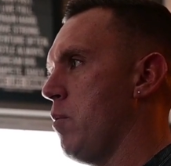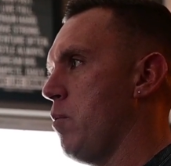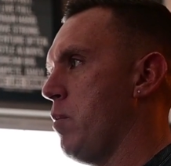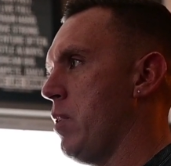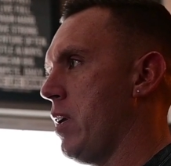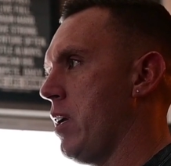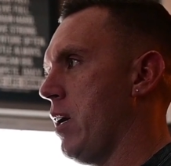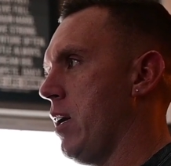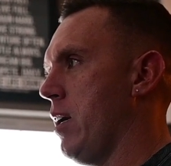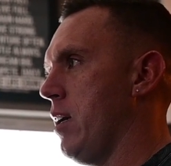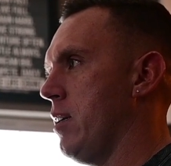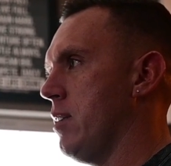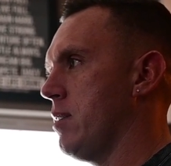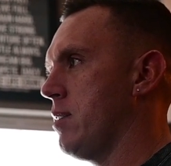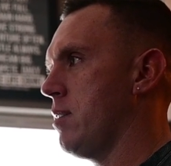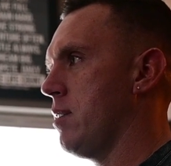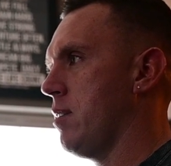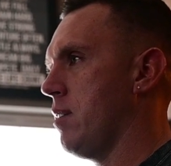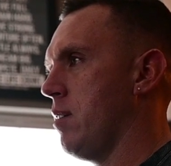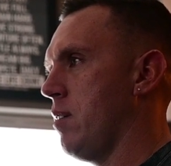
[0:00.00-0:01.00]

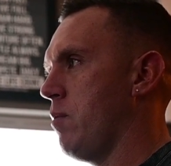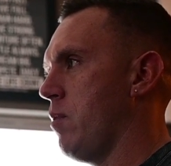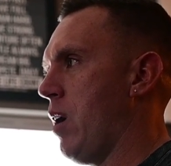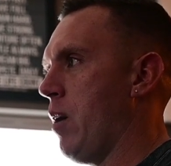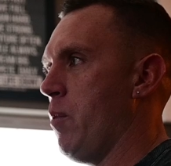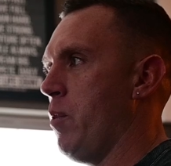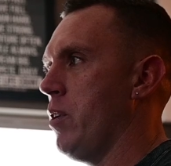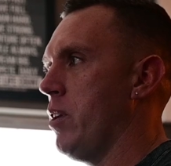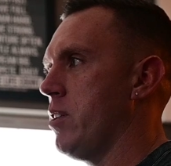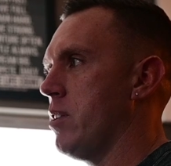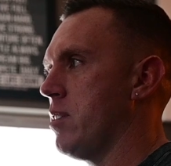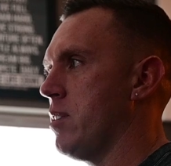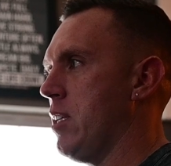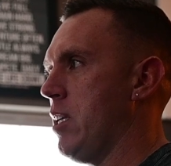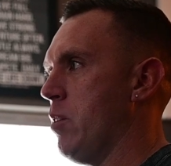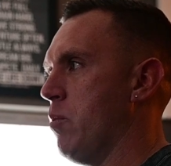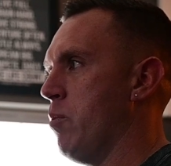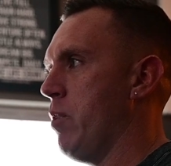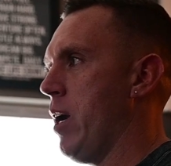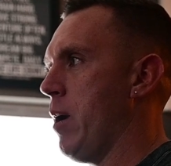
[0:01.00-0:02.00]
because I really just
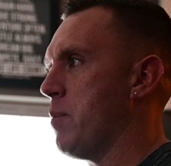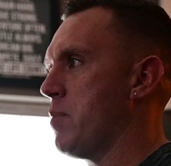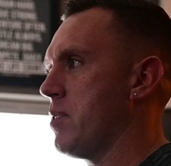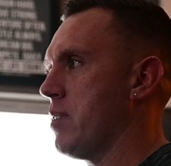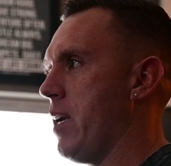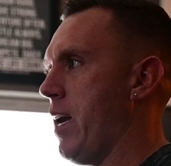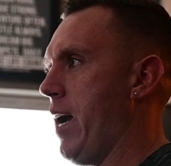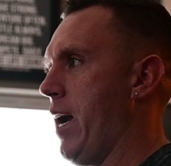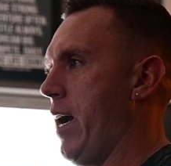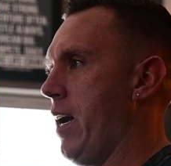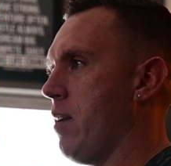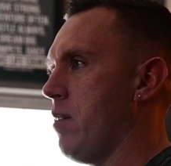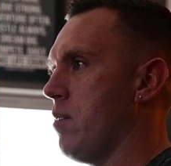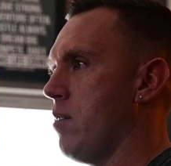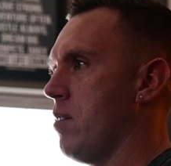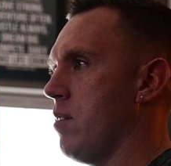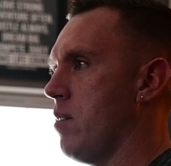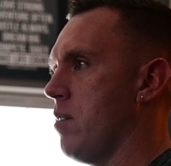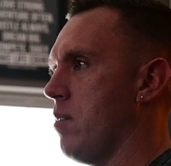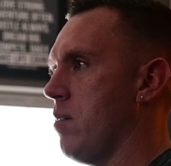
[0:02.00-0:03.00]
need reps at,
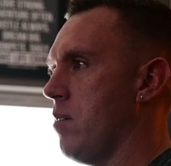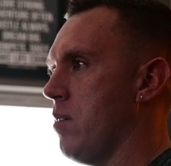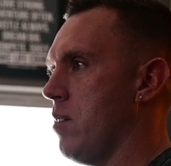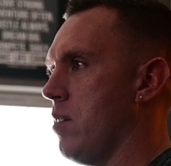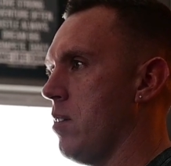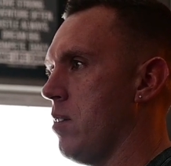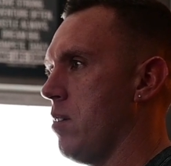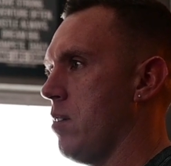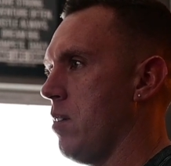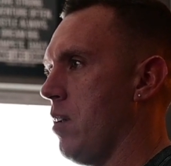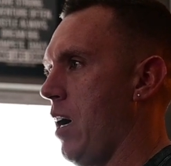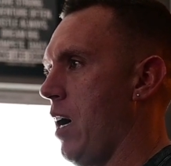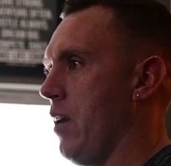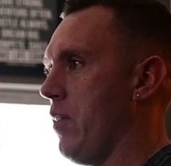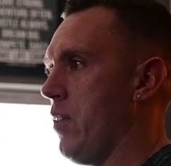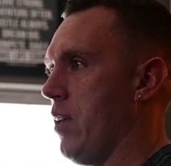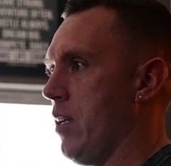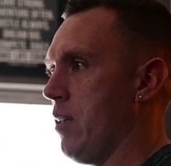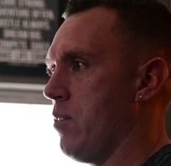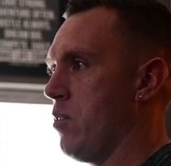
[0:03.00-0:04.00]
I
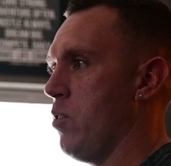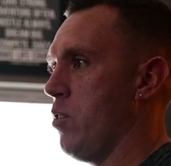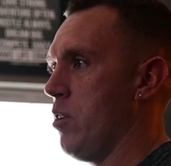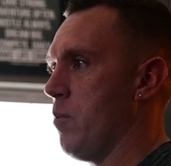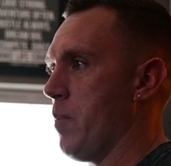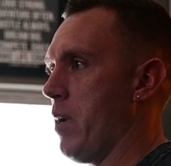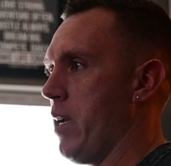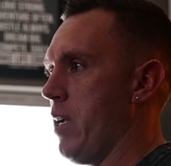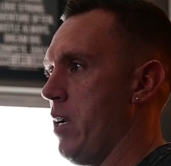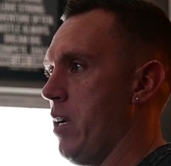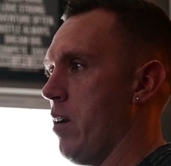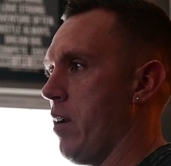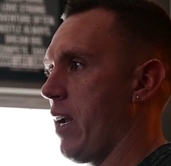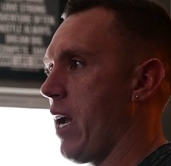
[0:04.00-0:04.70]
think, tuning my ear.